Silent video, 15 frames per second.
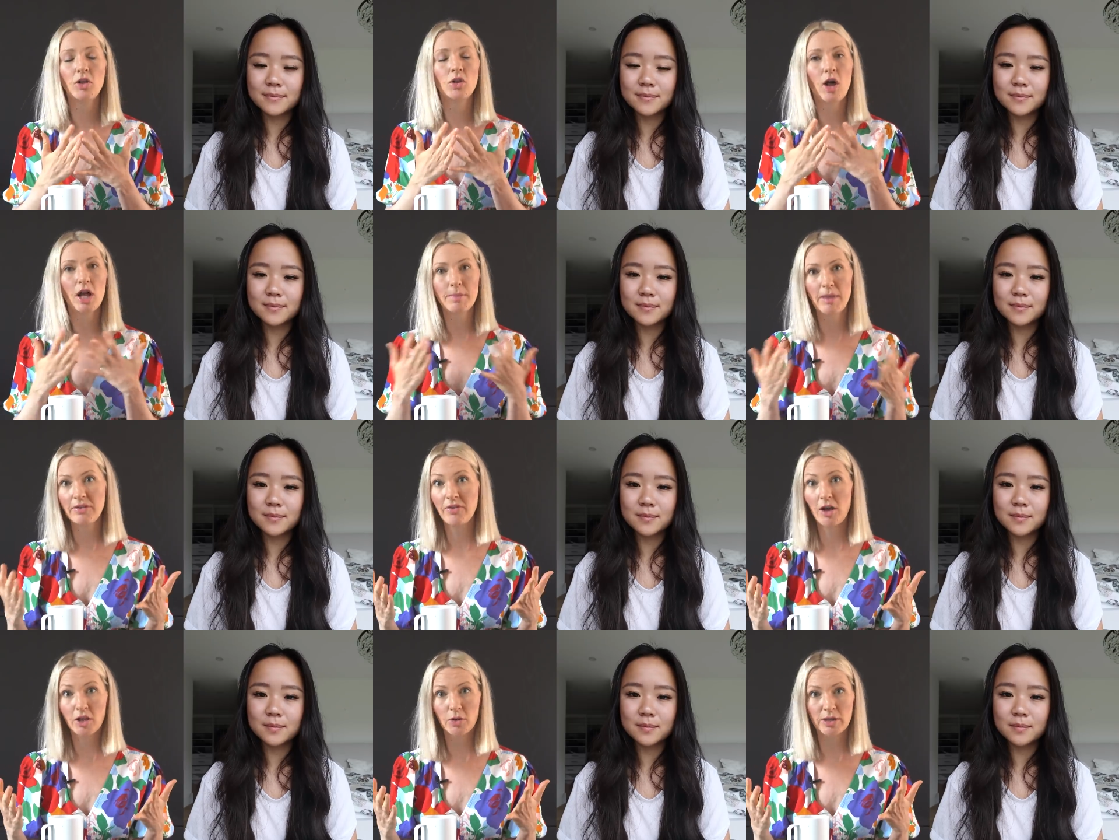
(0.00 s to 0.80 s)
Speaker 1: a lot of
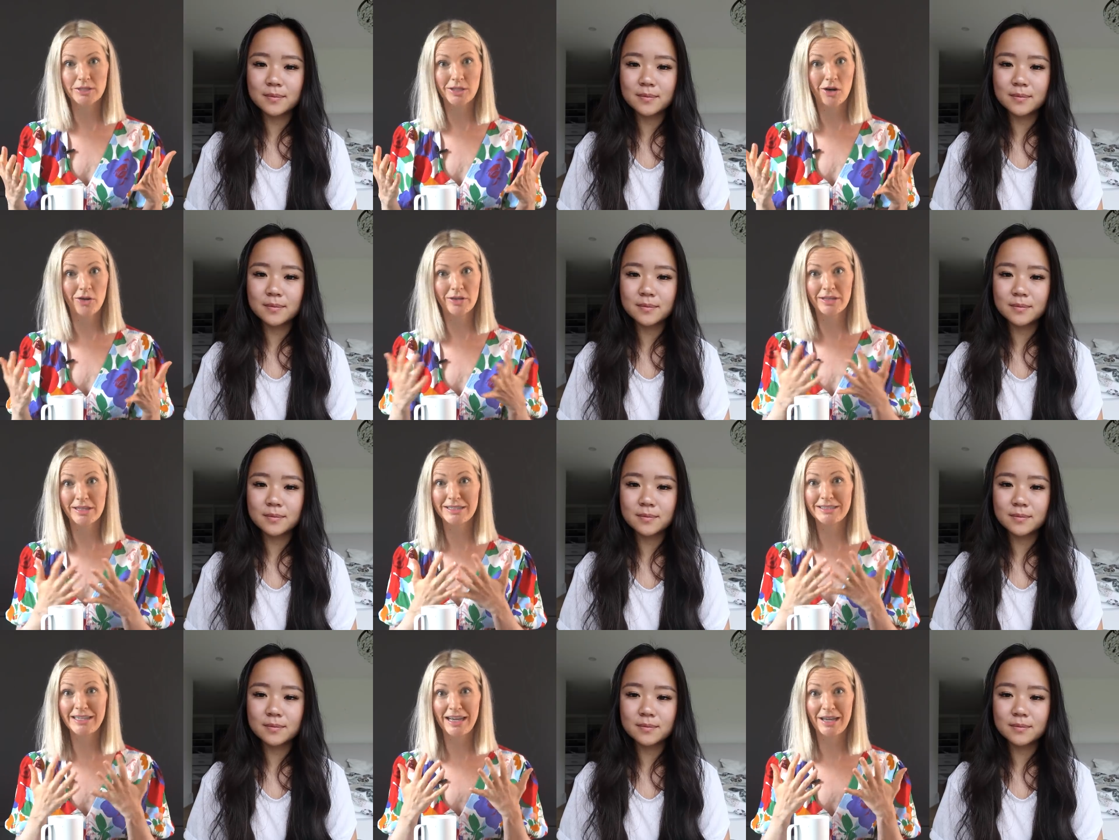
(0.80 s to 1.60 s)
my followers are in
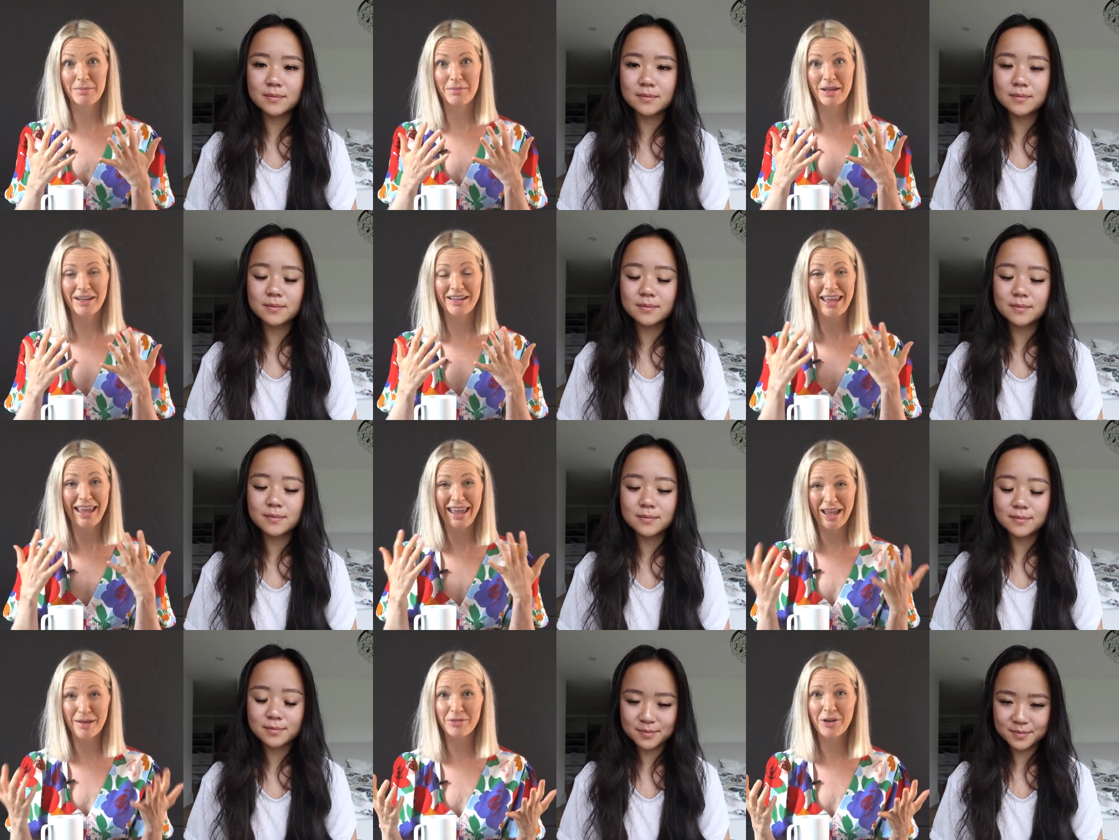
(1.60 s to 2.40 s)
the same
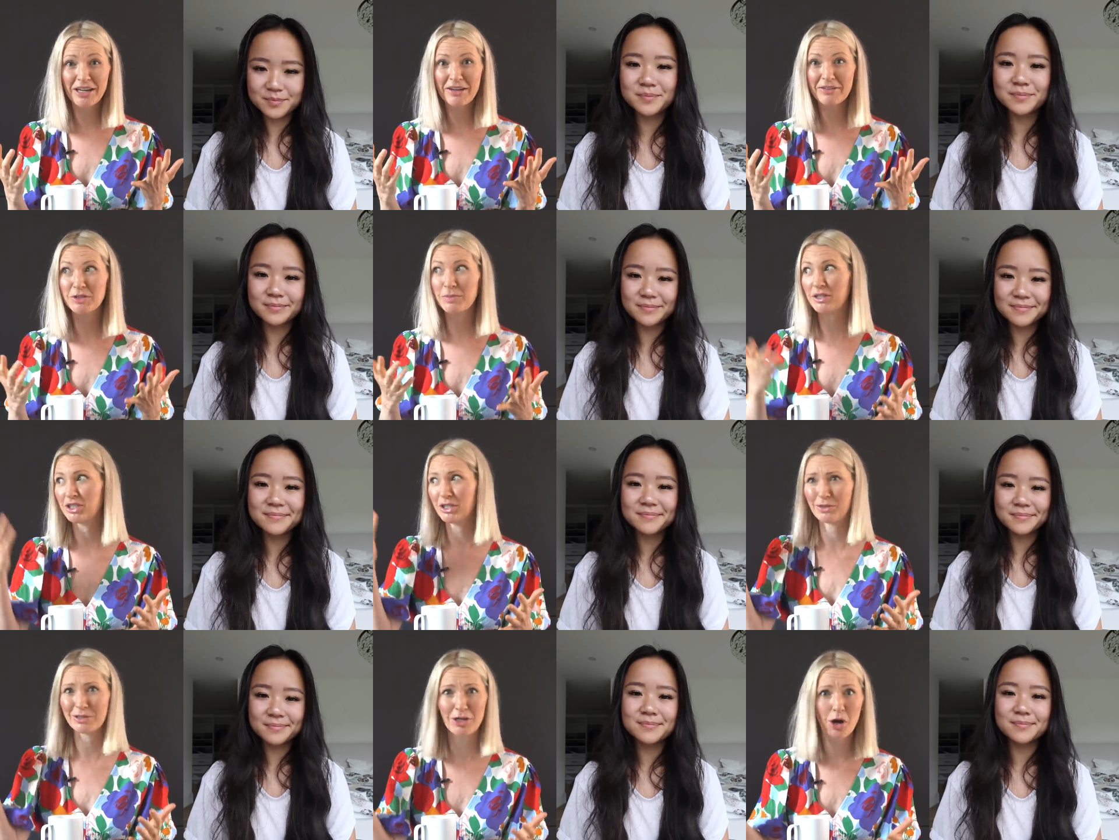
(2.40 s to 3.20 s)
camp right now,
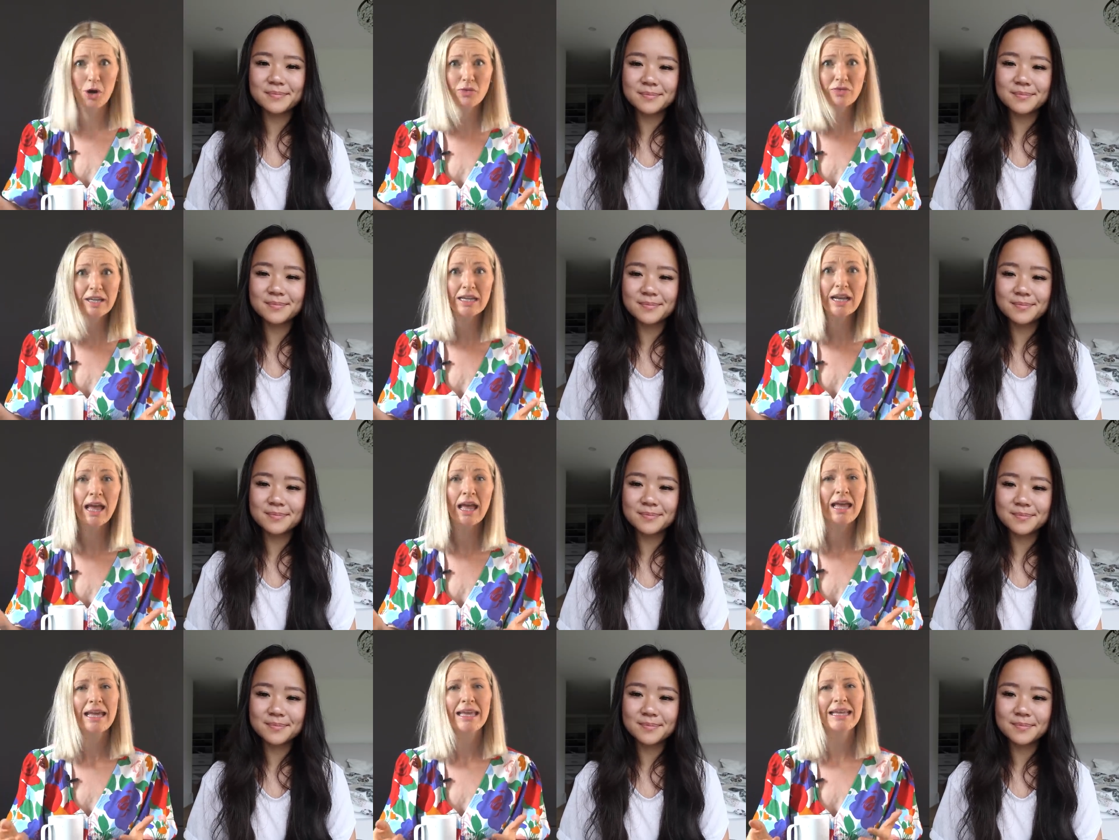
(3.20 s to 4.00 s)
especially with COVID.
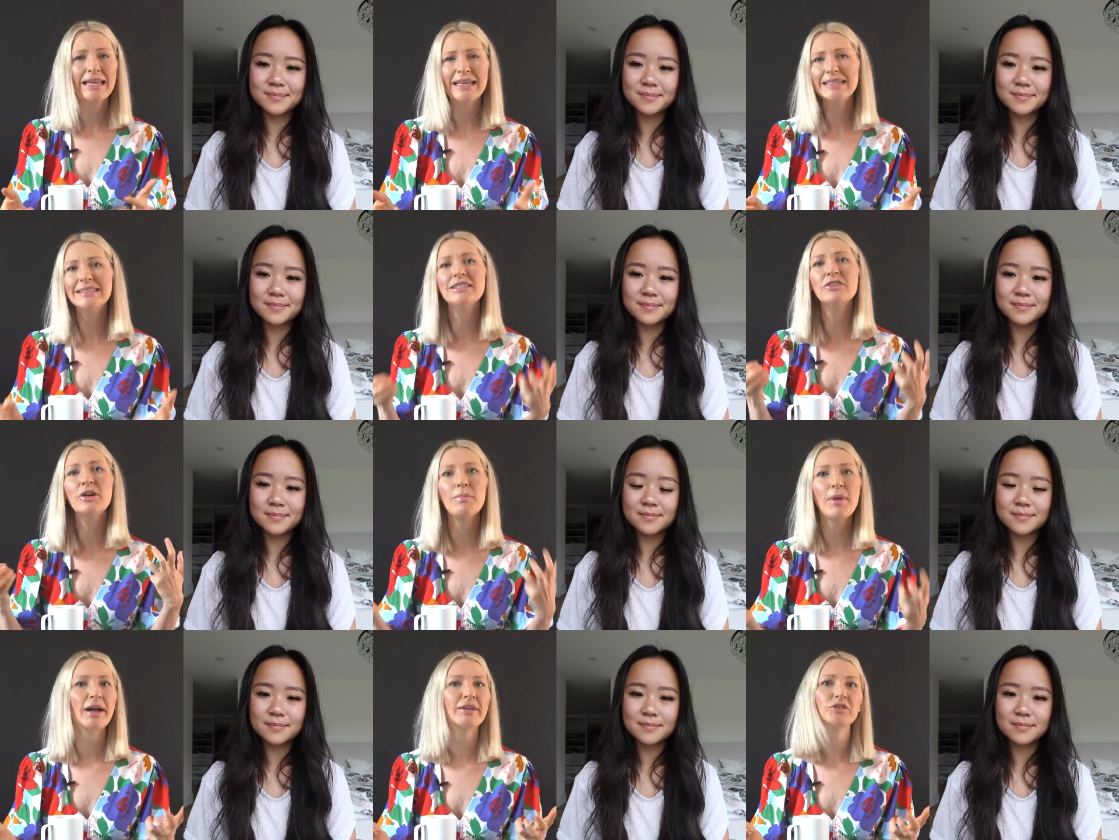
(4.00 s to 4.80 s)
Is
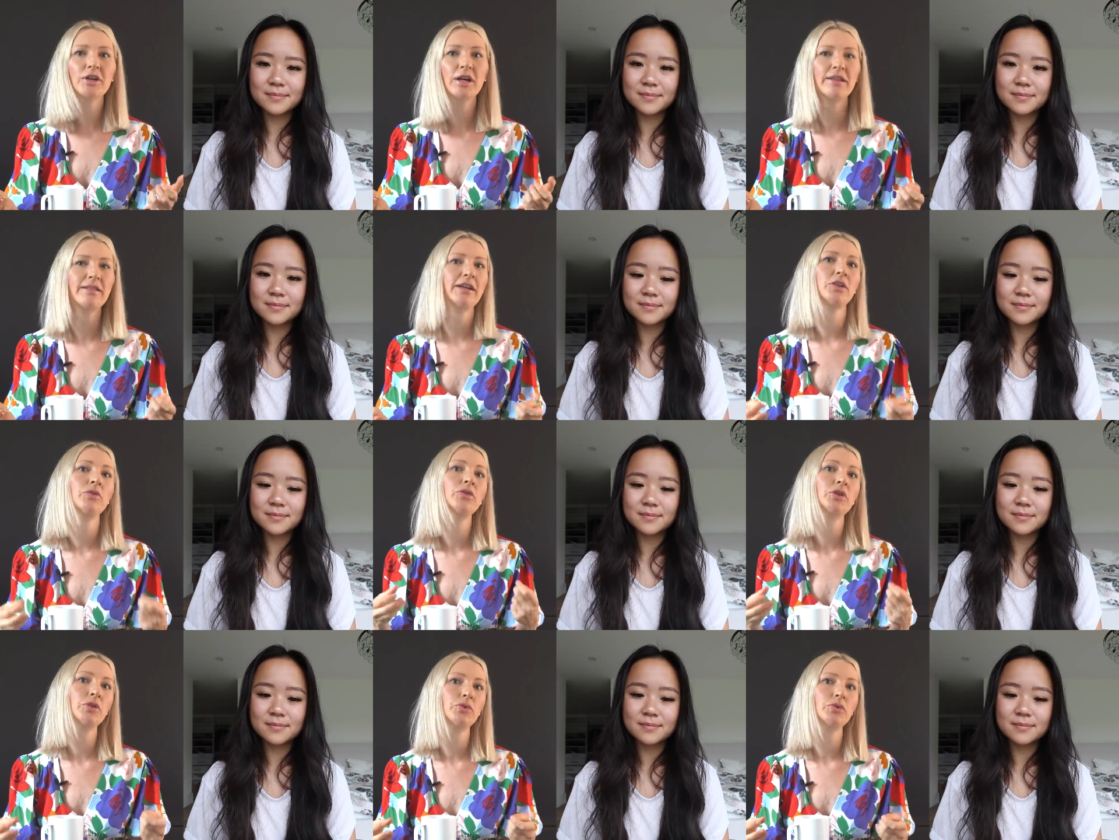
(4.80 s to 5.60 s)
there a mantra that
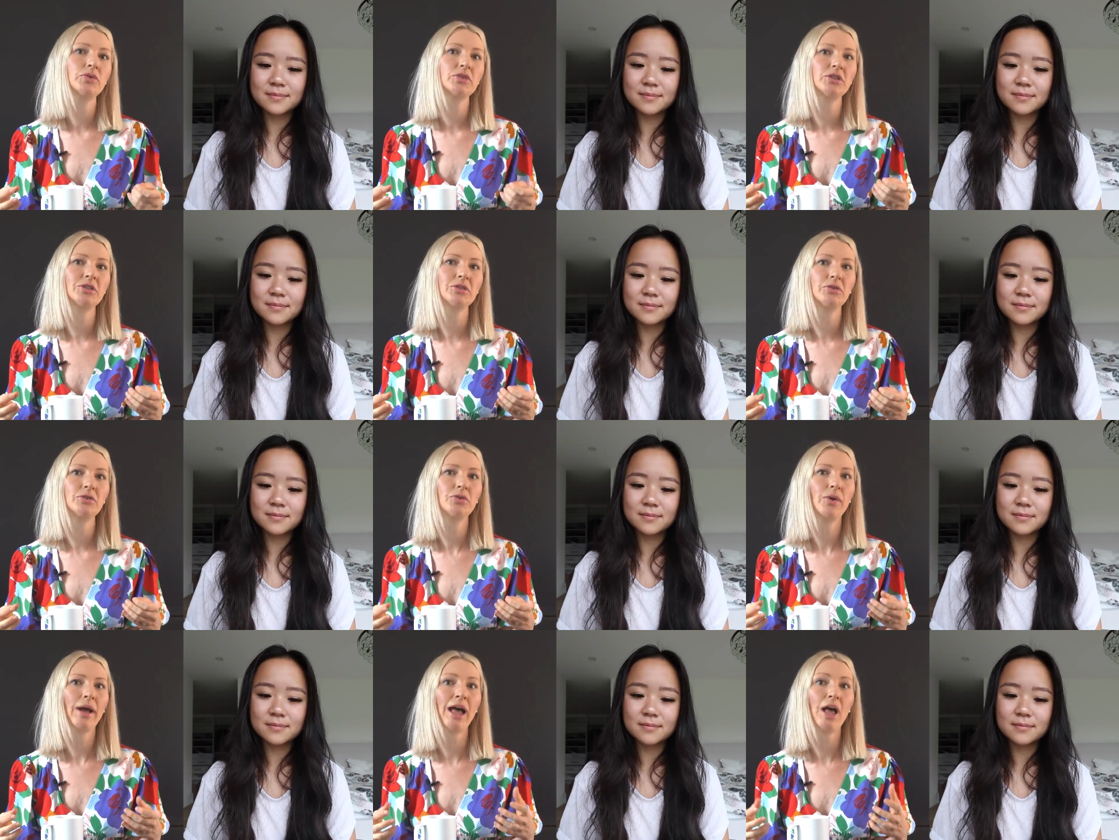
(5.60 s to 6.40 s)
you use
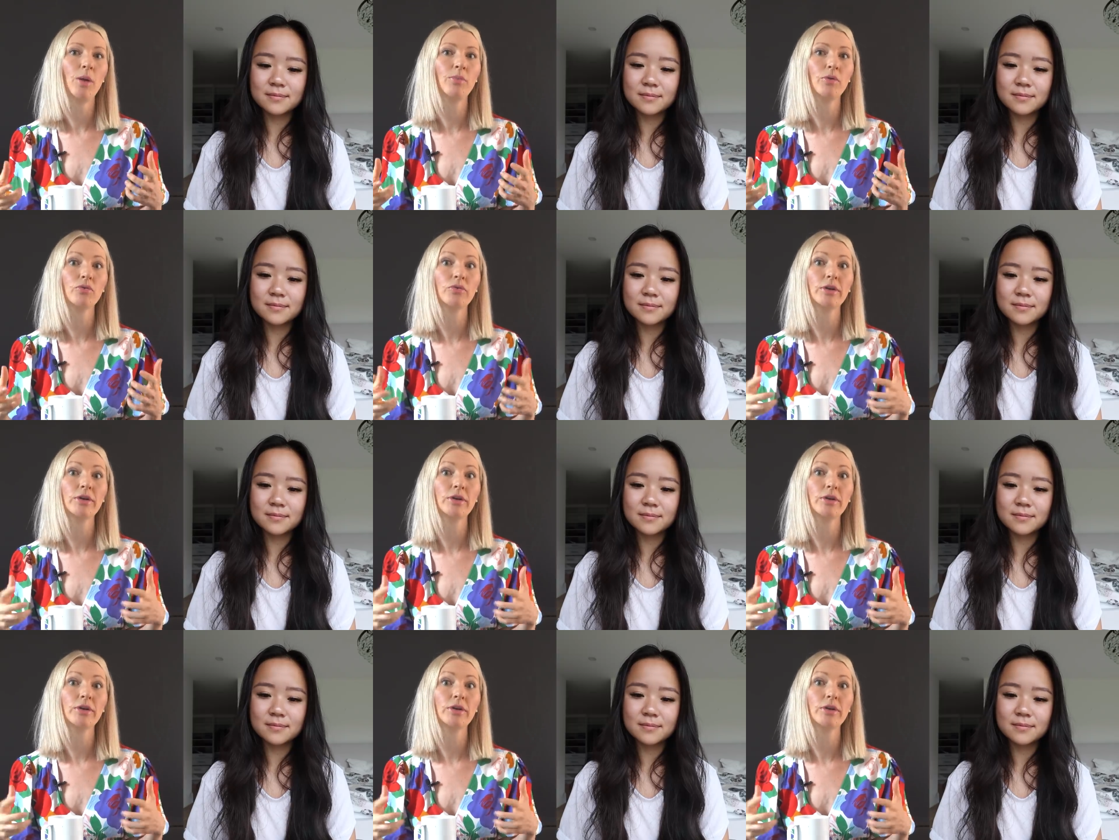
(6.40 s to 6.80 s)
to help